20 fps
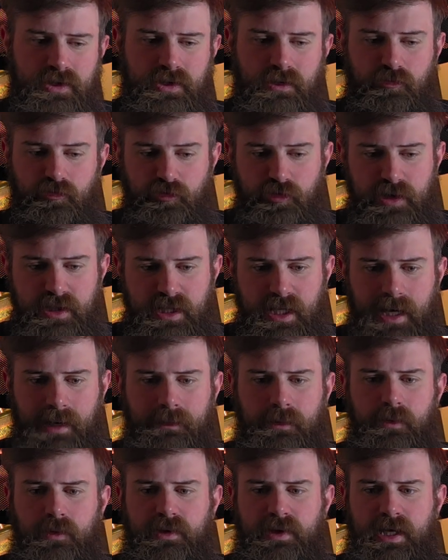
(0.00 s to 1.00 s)
So I'm really
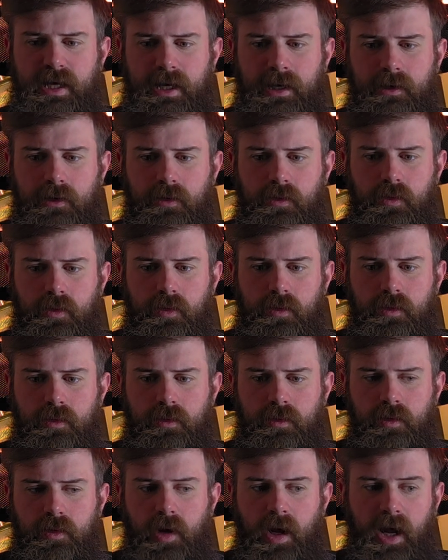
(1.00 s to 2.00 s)
happy with how
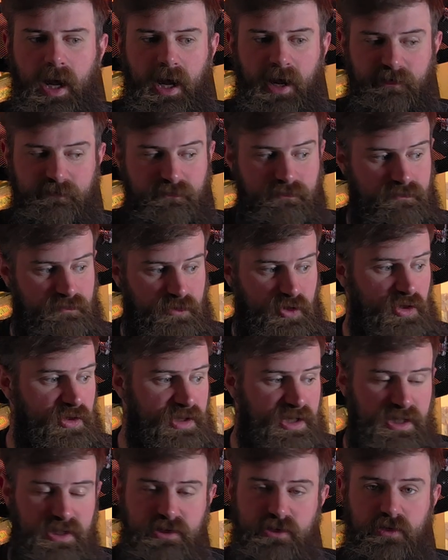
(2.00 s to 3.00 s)
I've
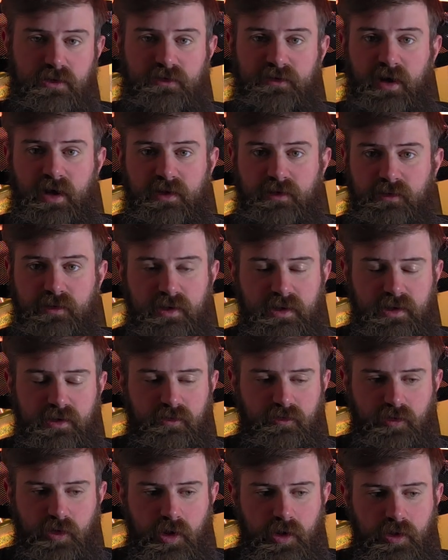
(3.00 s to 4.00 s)
done these so far.
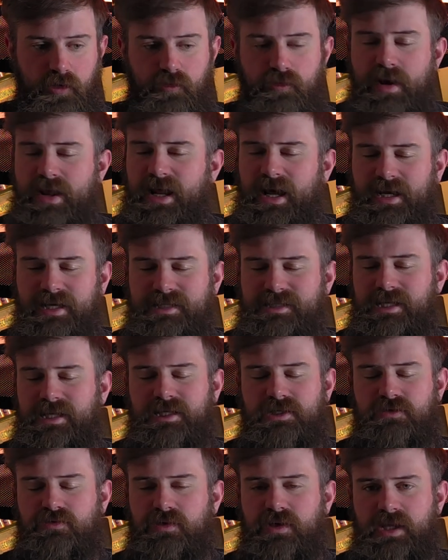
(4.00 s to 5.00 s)
The red
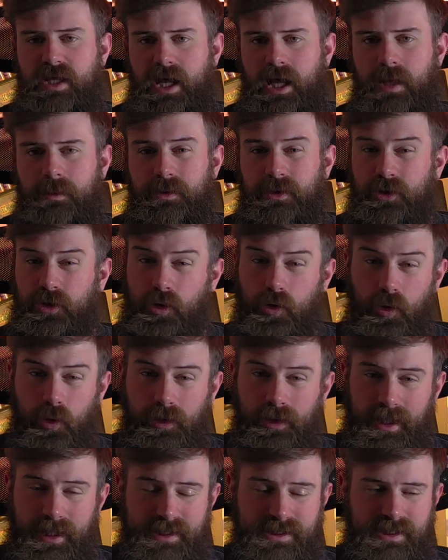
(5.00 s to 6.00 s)
accents really help, and the
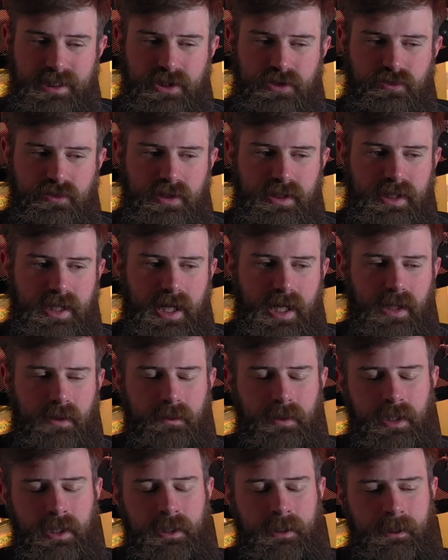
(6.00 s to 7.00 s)
gold accents really help.